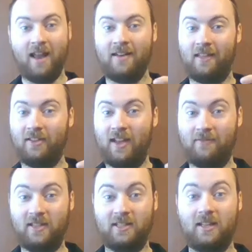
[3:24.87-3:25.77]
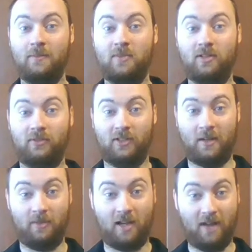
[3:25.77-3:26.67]
Now that you have this beautiful
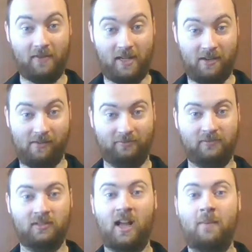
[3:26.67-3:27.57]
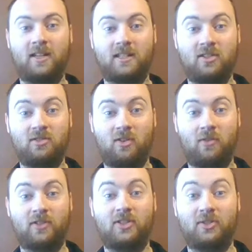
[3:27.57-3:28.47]
cup of coffee here, I'm going to send you
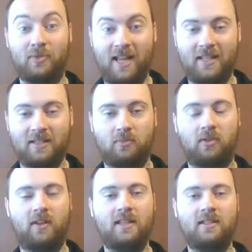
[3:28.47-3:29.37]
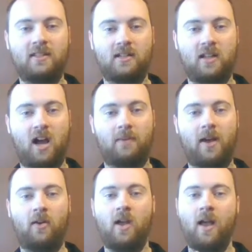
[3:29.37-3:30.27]
over to Grace, where Grace is going to talk
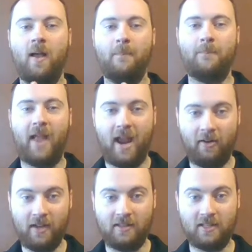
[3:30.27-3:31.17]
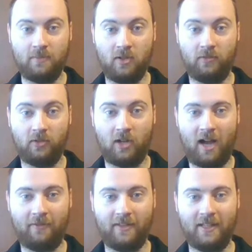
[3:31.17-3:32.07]
about pairing this beautiful
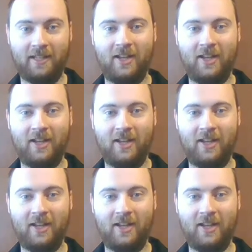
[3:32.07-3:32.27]
coffee